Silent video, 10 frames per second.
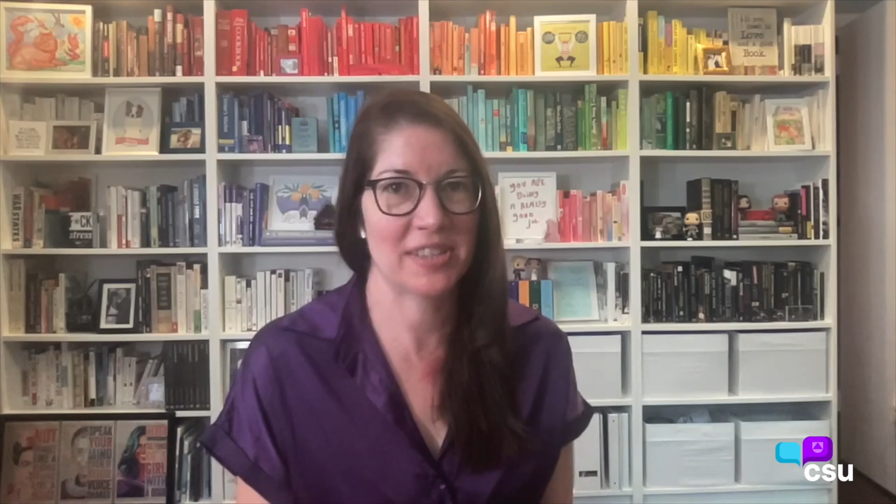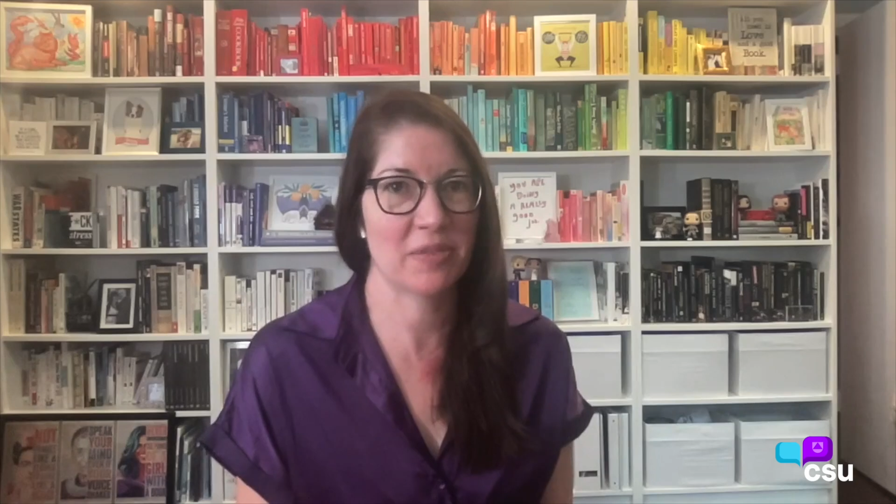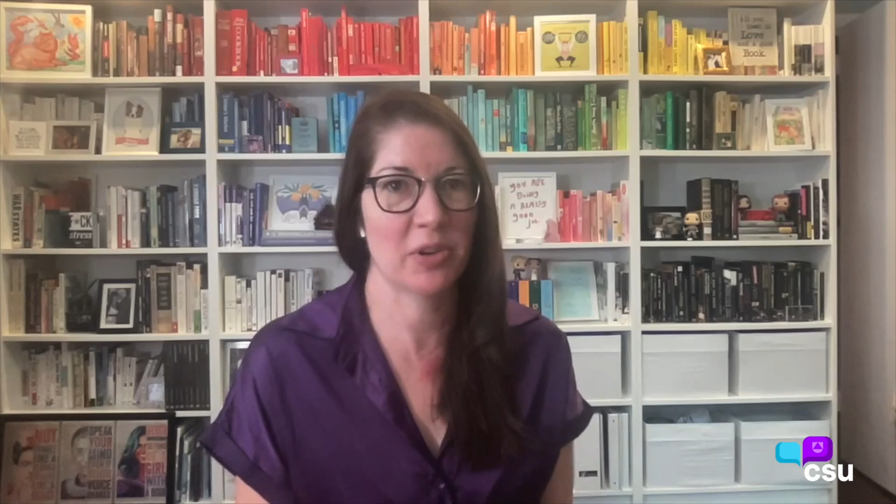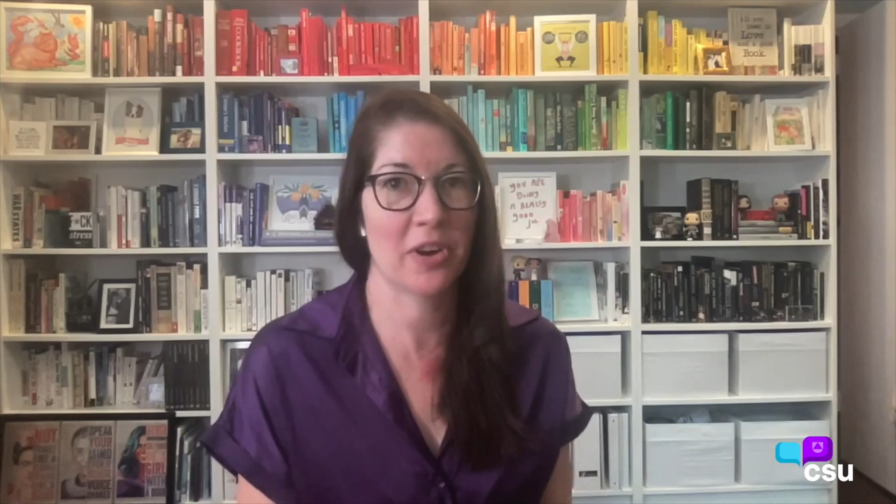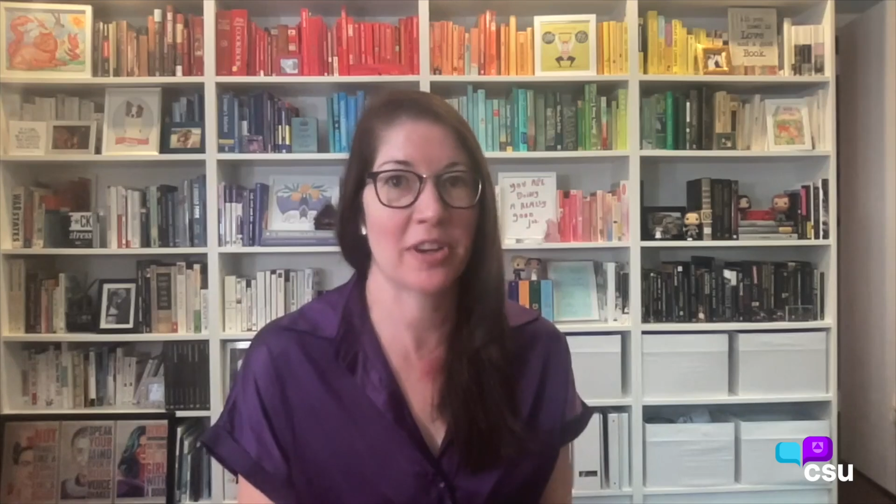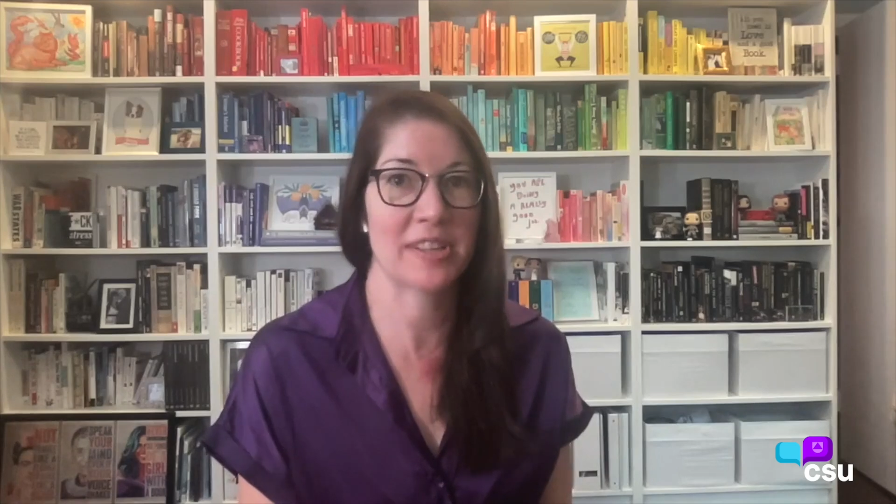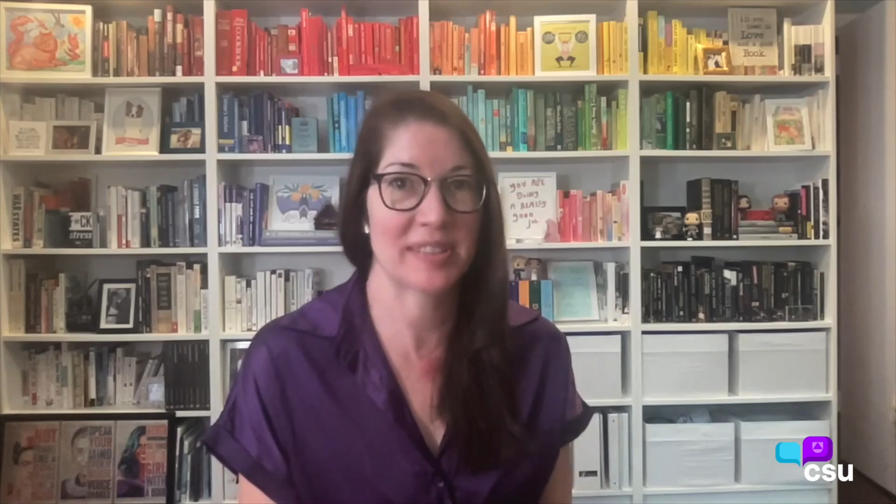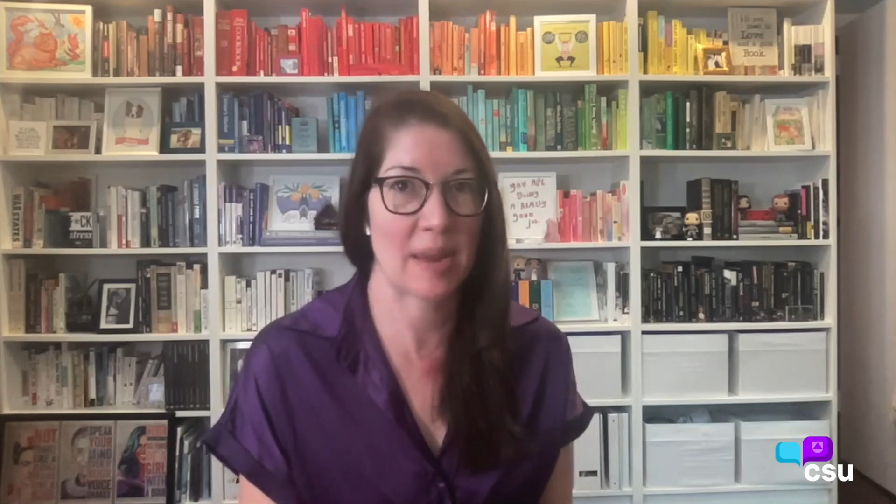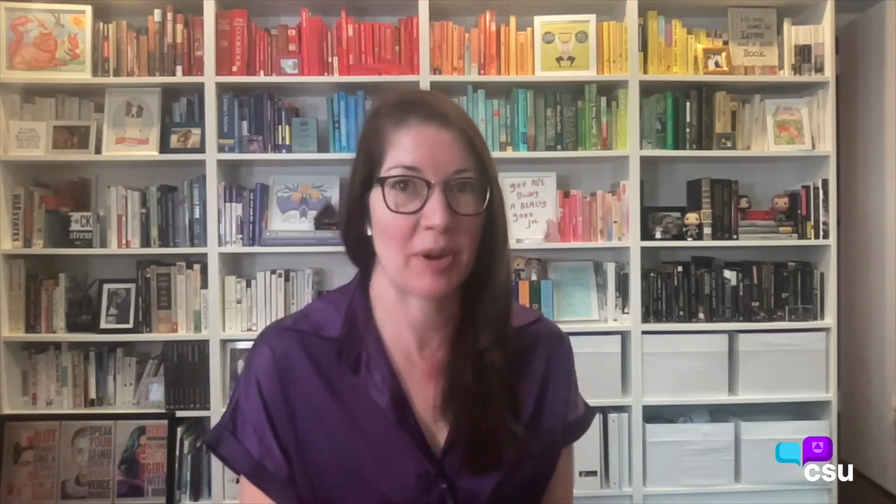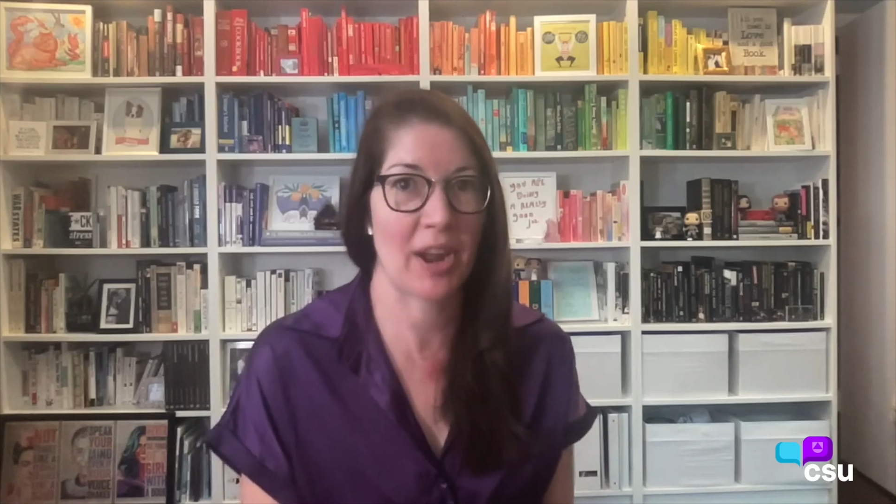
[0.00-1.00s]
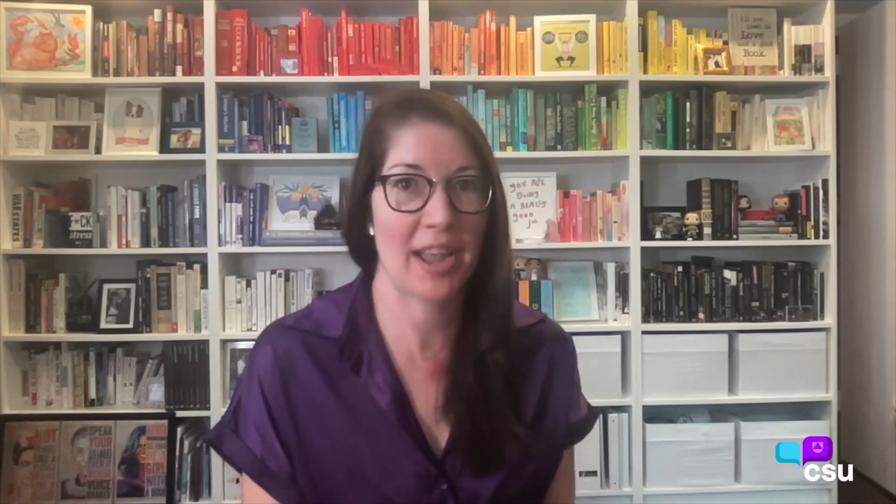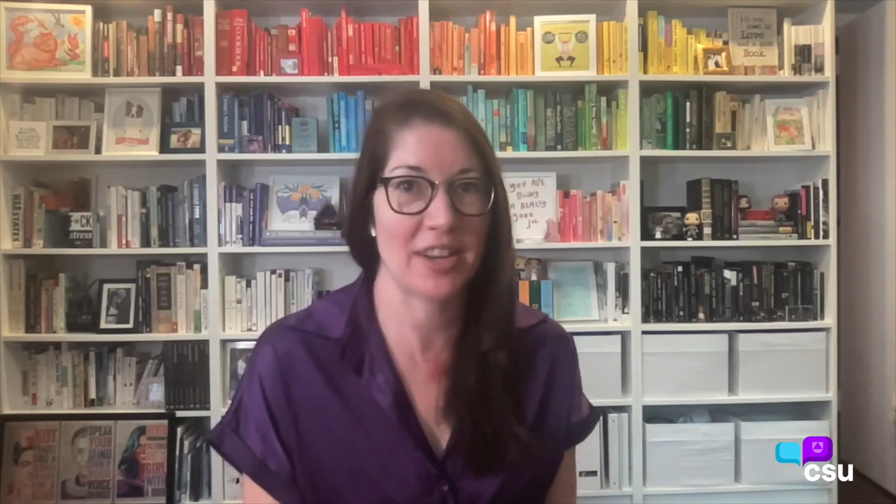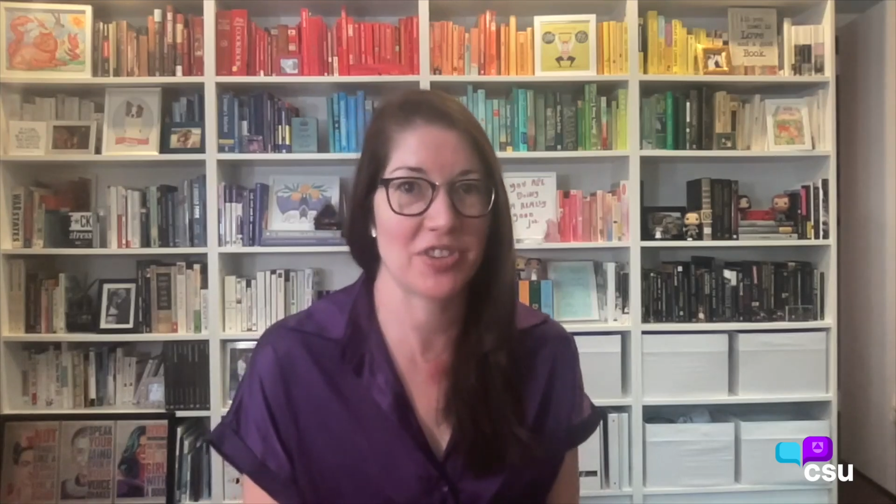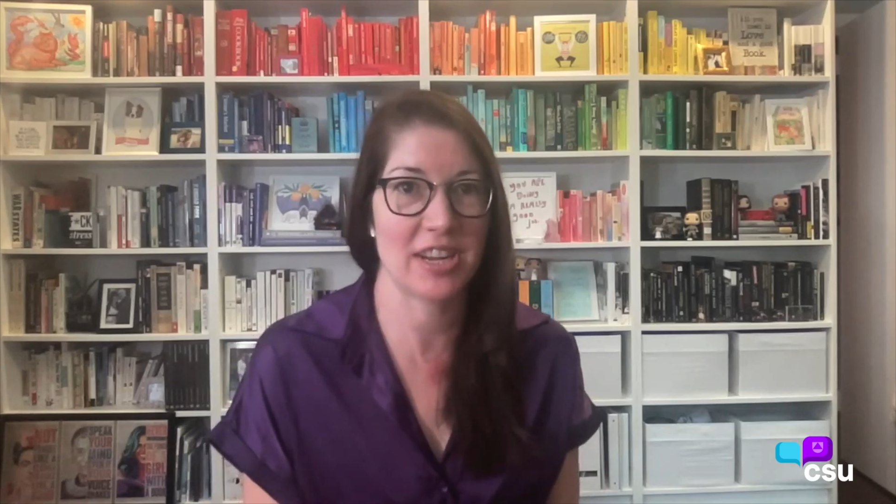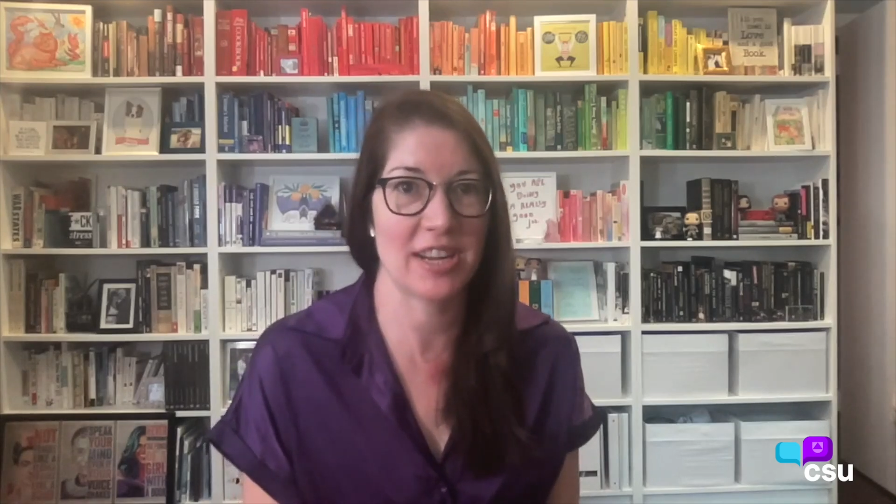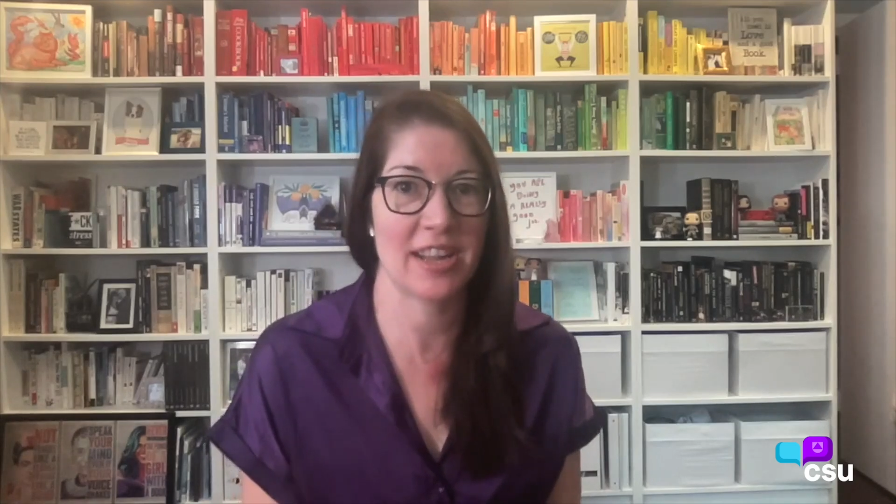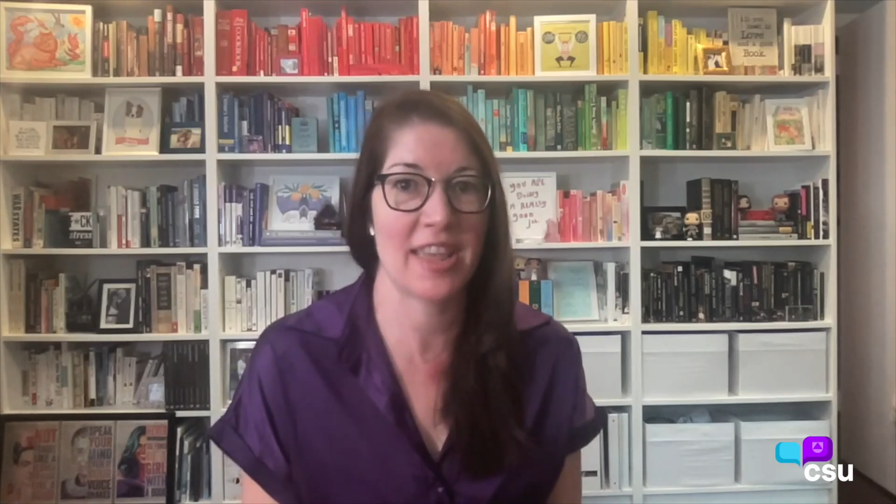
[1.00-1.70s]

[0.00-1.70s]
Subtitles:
regarding cyber hygiene